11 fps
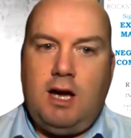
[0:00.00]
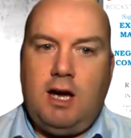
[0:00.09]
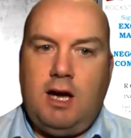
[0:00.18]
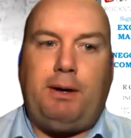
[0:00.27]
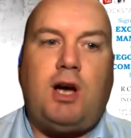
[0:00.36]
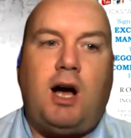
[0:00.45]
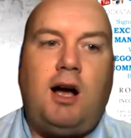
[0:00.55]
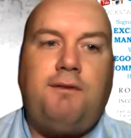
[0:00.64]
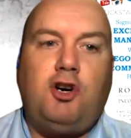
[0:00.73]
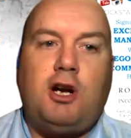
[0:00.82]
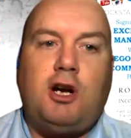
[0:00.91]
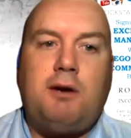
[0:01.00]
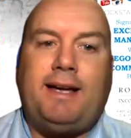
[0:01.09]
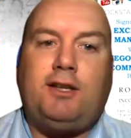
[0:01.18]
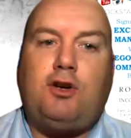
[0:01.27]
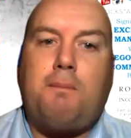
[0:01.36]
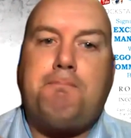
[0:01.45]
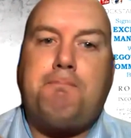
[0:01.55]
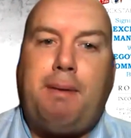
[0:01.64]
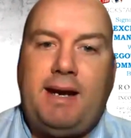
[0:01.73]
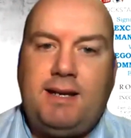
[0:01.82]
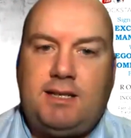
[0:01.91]
because I've got to make it
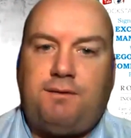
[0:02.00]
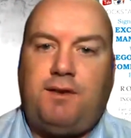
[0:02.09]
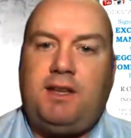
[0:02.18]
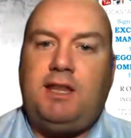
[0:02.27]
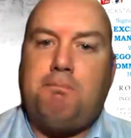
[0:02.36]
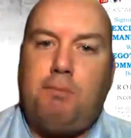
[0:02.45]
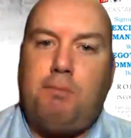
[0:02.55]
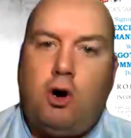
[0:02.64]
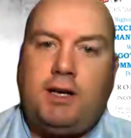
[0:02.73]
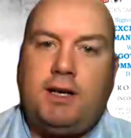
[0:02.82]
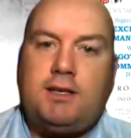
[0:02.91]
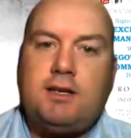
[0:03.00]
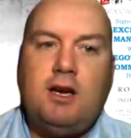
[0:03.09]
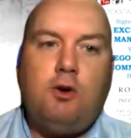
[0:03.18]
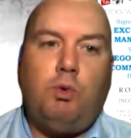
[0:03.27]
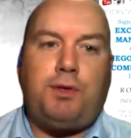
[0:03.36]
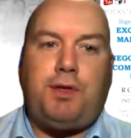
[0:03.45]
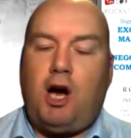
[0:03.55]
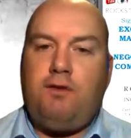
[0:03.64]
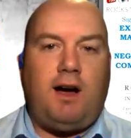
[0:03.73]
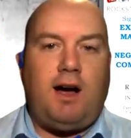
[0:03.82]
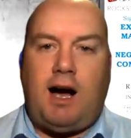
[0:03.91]
competitive in the market with
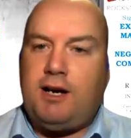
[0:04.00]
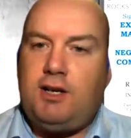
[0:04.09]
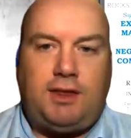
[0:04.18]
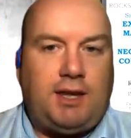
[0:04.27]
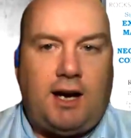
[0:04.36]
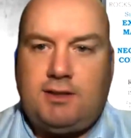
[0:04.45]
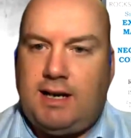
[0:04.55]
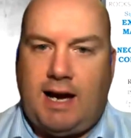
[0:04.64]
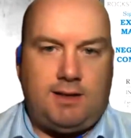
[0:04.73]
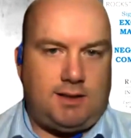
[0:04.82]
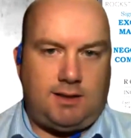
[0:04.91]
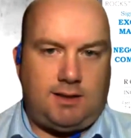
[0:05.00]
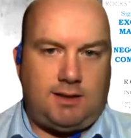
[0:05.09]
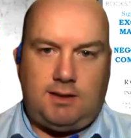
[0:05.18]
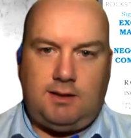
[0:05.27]
over 100,000 houses.